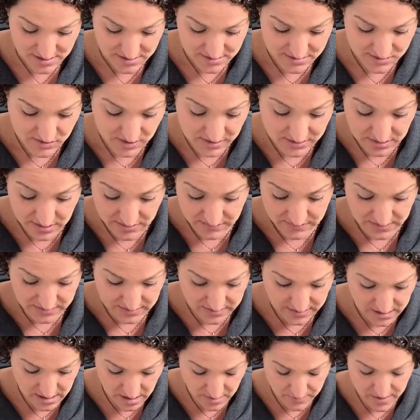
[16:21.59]
So I love that
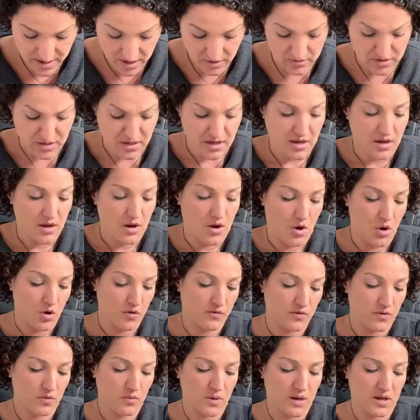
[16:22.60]
they came out.
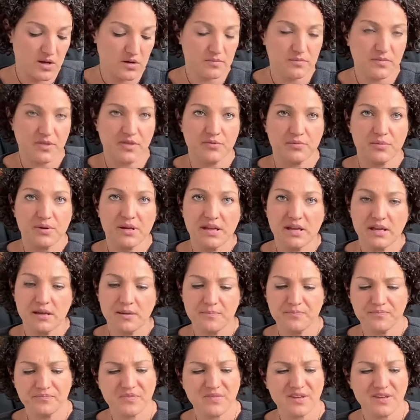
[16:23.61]
Overwhelmed, 3.